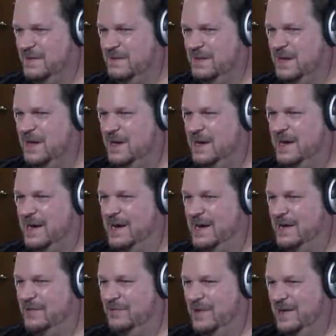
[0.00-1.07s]
Ah,
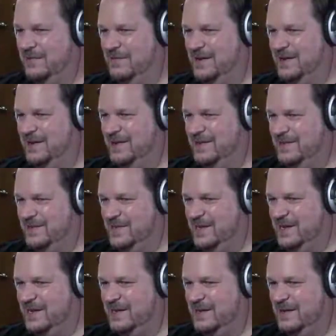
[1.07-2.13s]
I ran right into
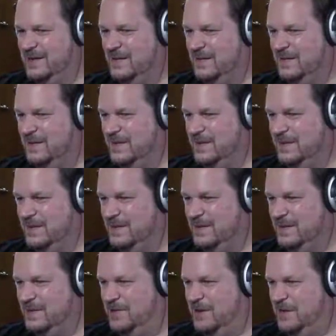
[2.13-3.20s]
that.
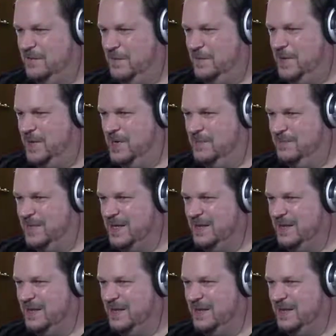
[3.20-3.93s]
Or have a bomb.